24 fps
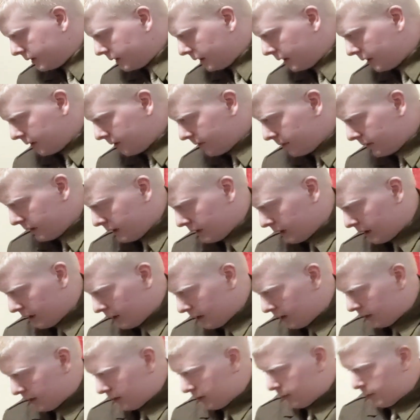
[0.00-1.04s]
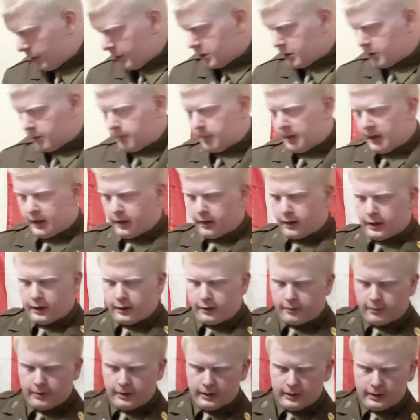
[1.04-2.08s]
I got an original pair
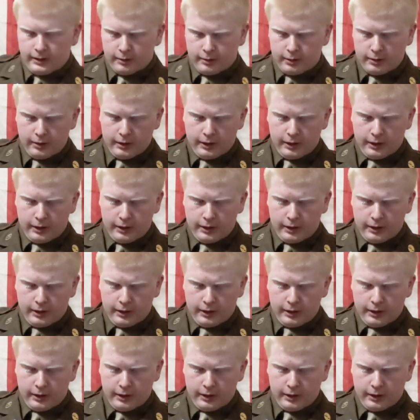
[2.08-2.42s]
of, well,